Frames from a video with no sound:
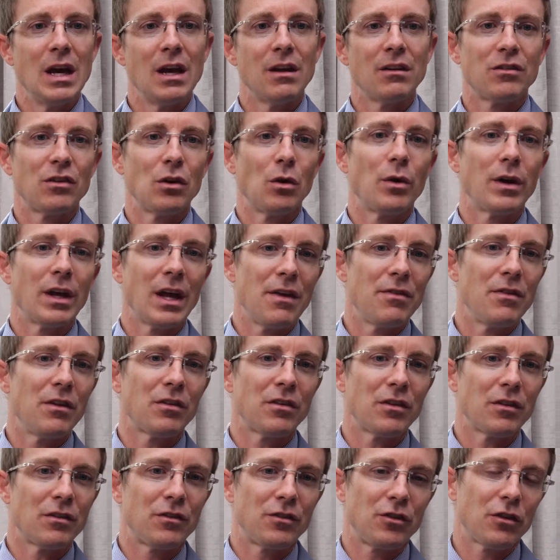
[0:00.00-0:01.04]
And so again,
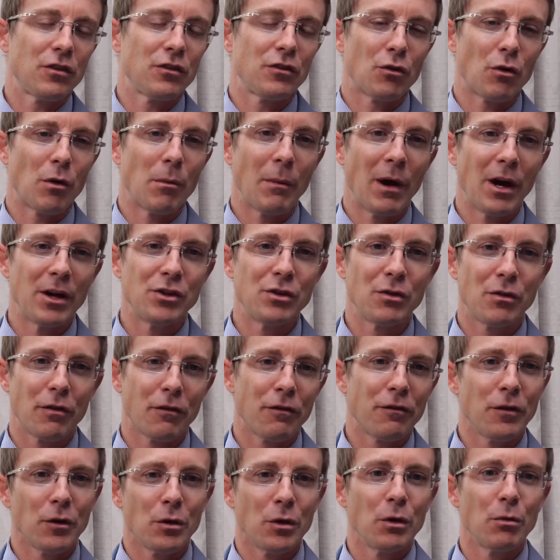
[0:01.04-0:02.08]
this is just to remind you the
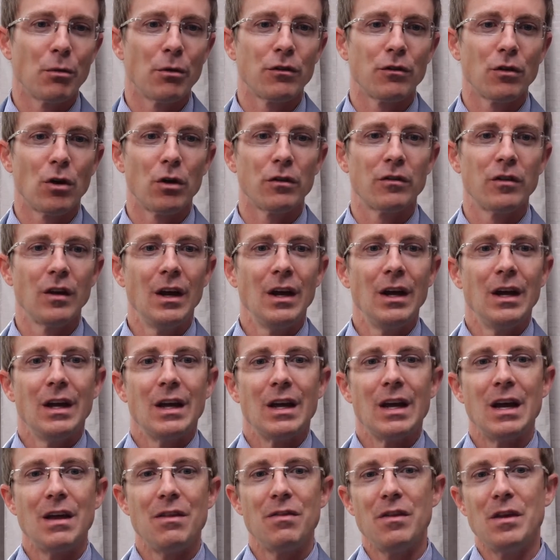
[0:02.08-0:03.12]
Philly results.
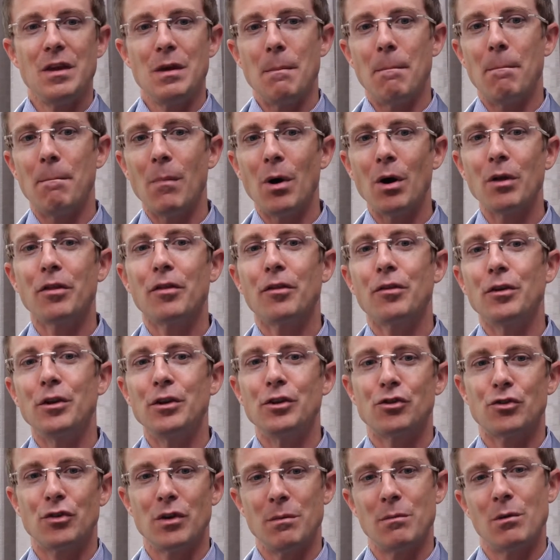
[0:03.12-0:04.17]
In the monthly
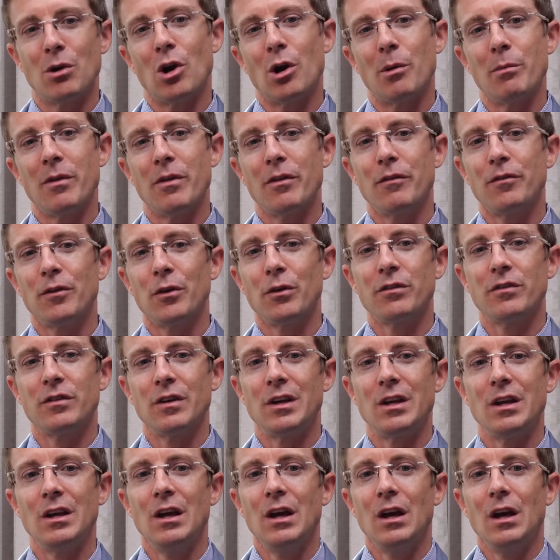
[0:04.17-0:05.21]
treatment arm in the Philly
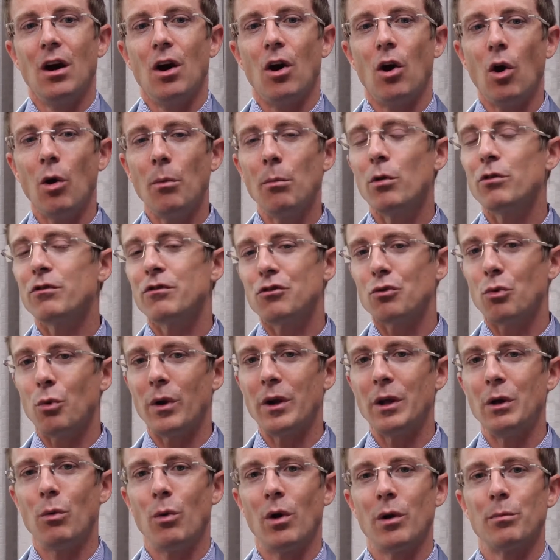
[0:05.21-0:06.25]
study, almost
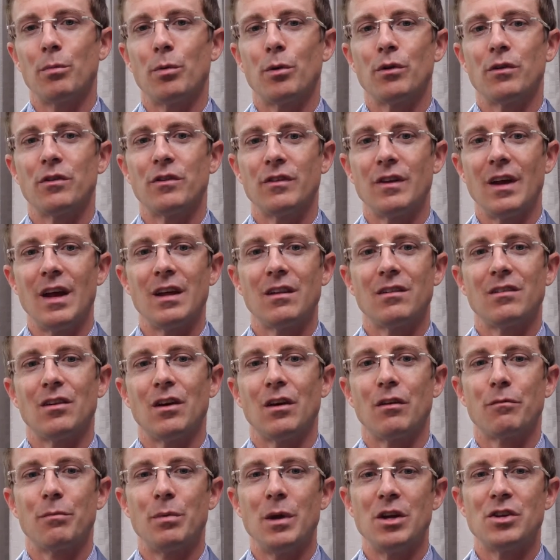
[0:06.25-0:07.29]
21%
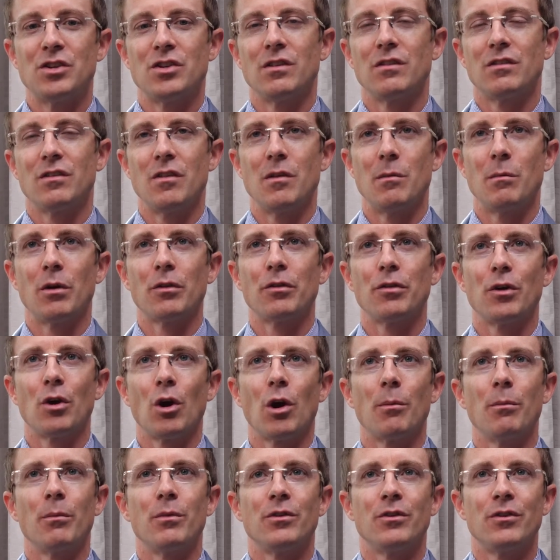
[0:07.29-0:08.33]
of patients in the monthly
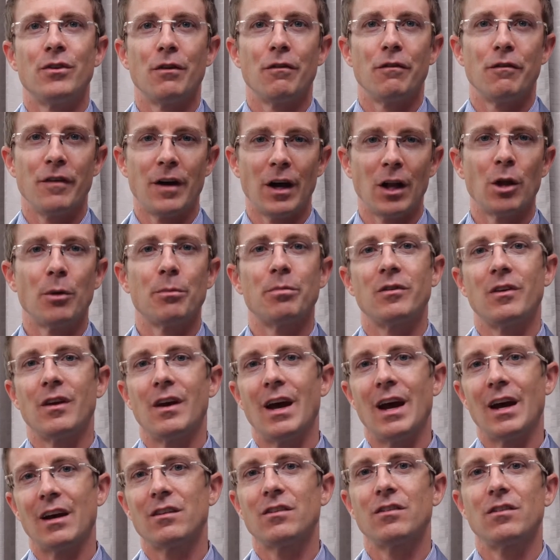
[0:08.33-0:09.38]
arm developed
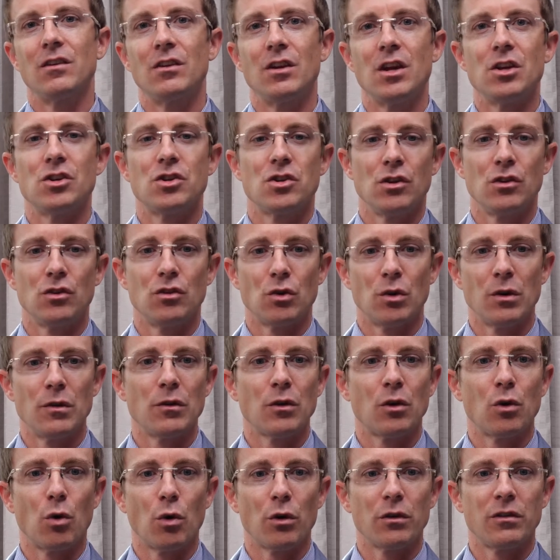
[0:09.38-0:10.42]
exudation during
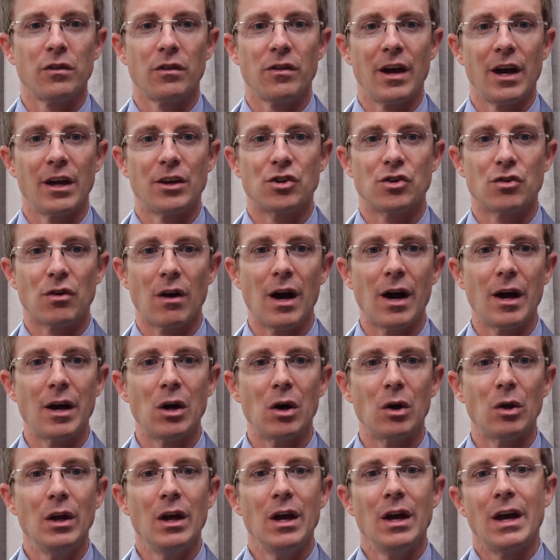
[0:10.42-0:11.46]
the course of that
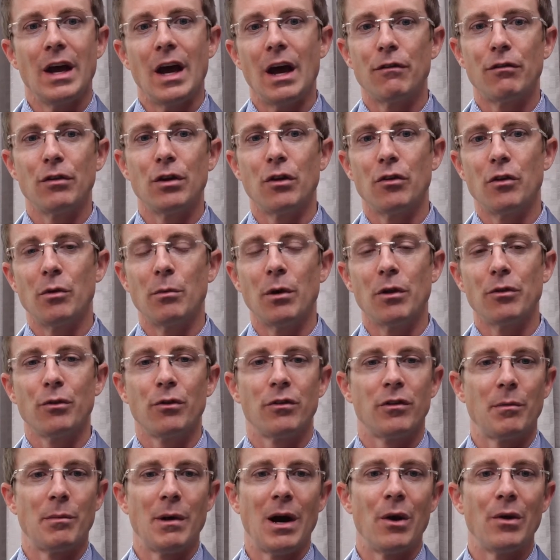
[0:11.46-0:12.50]
trial. Every other month
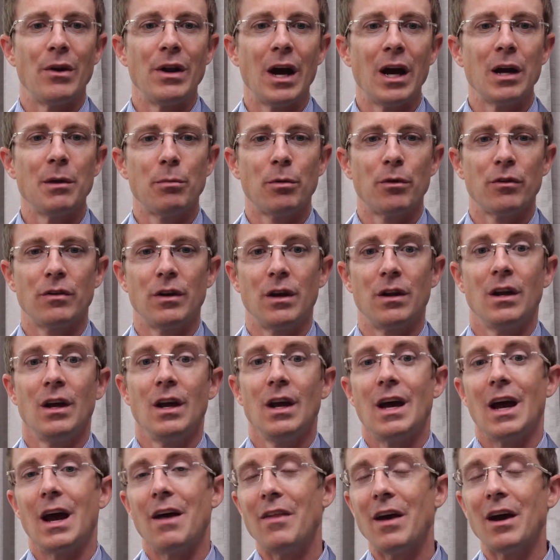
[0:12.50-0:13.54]
was about 9%,
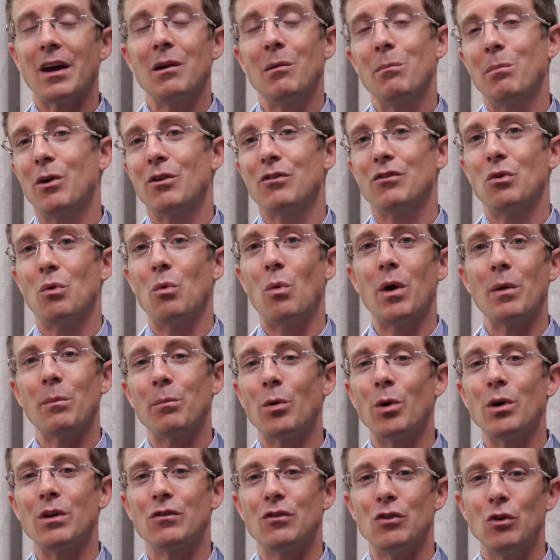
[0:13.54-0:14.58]
and that compares to
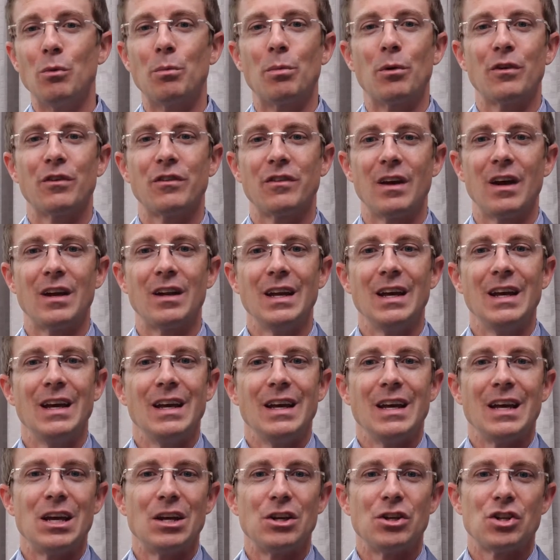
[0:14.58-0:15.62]
1.2%
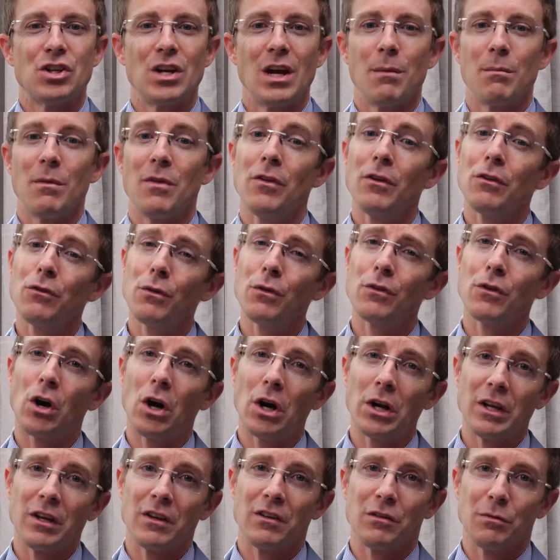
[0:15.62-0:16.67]
in sham. And this was
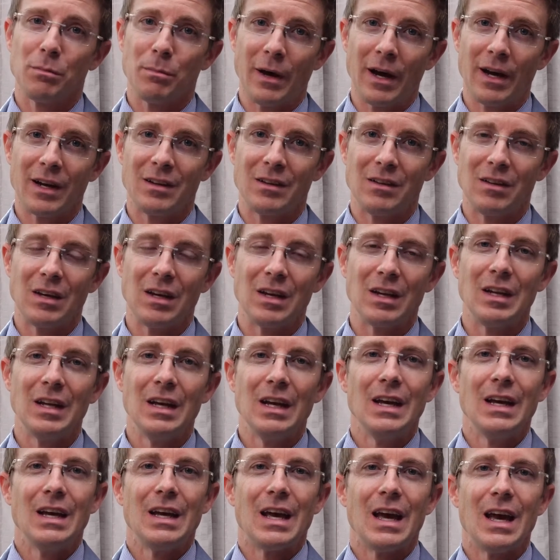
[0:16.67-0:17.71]
unexpected,
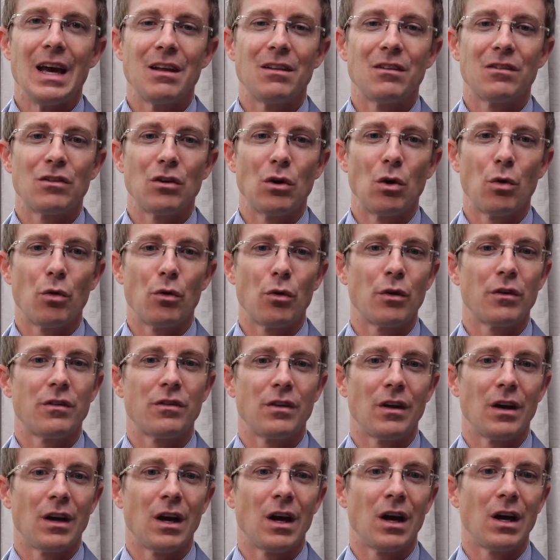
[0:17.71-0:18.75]
and so there's
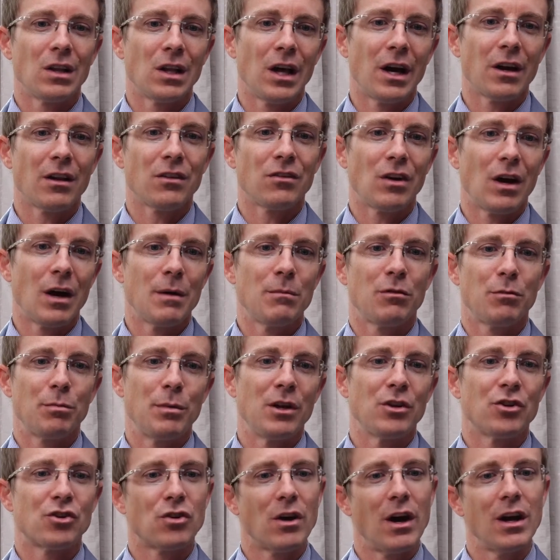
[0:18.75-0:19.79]
a lot of time
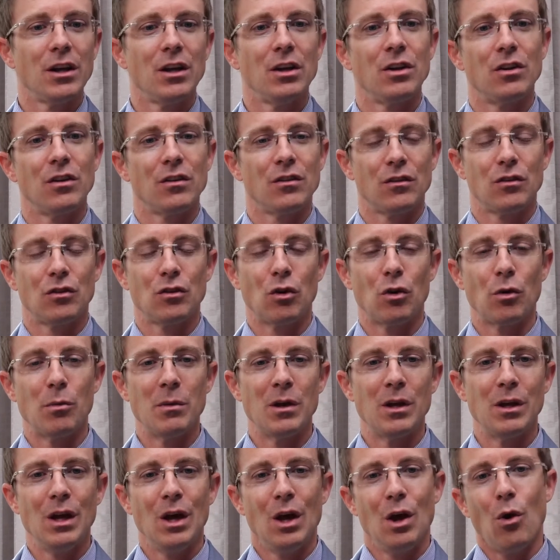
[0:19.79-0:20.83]
spent trying to
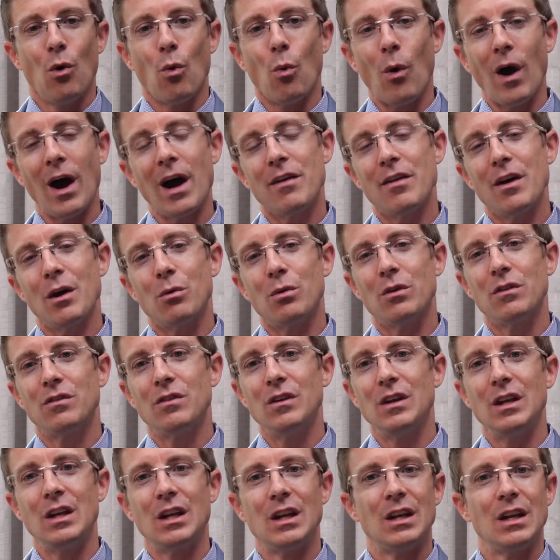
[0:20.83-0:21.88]
determine why that was
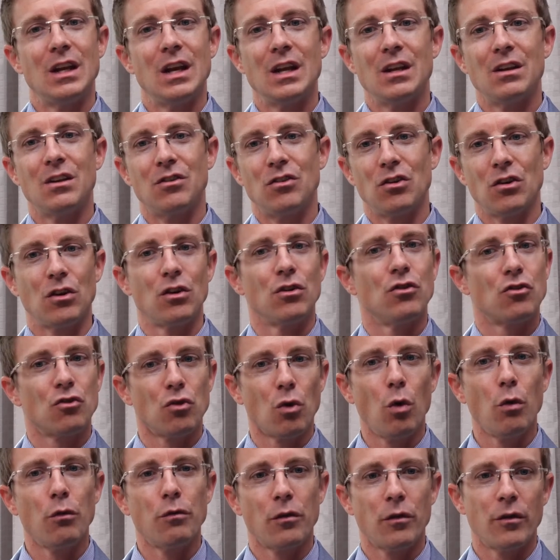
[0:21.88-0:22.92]
seen and to
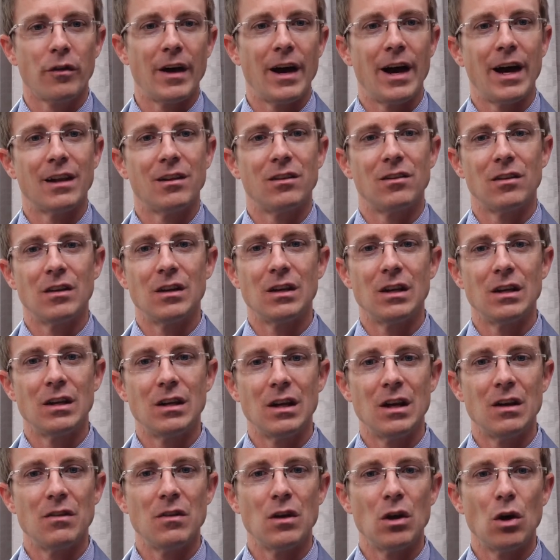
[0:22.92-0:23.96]
control for that
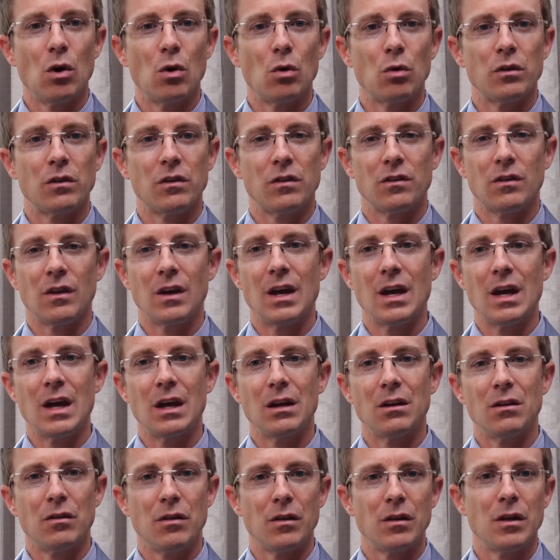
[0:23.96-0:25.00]
in the OAKS
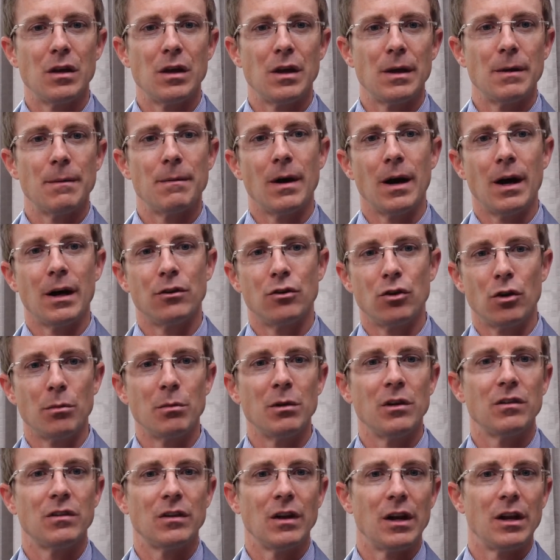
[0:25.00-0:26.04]
and the
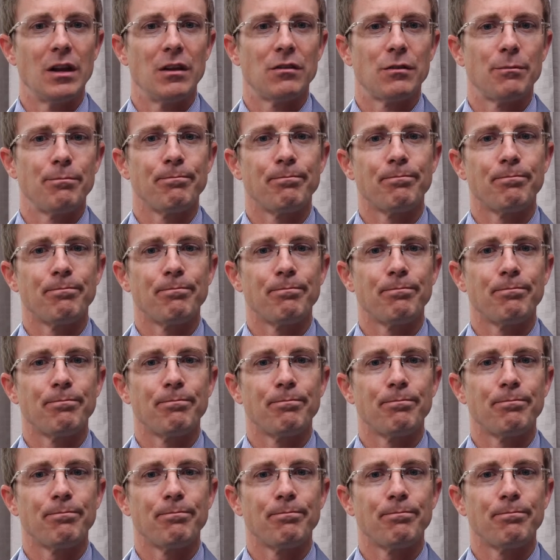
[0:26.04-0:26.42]
Derby studies.